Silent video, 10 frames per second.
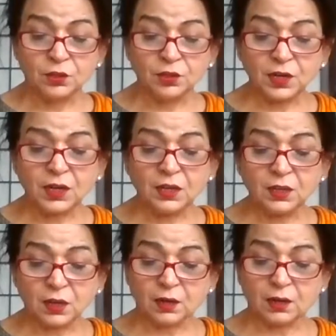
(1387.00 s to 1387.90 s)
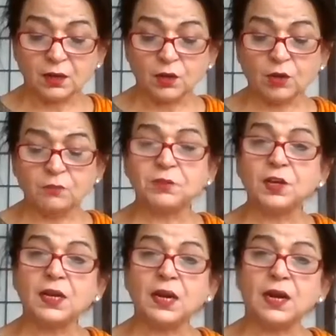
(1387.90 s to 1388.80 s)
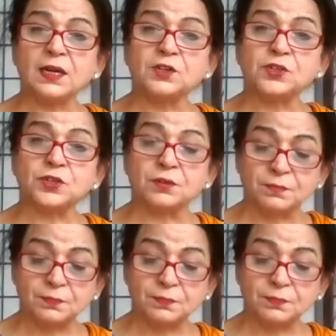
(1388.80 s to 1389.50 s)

tridha of three kinds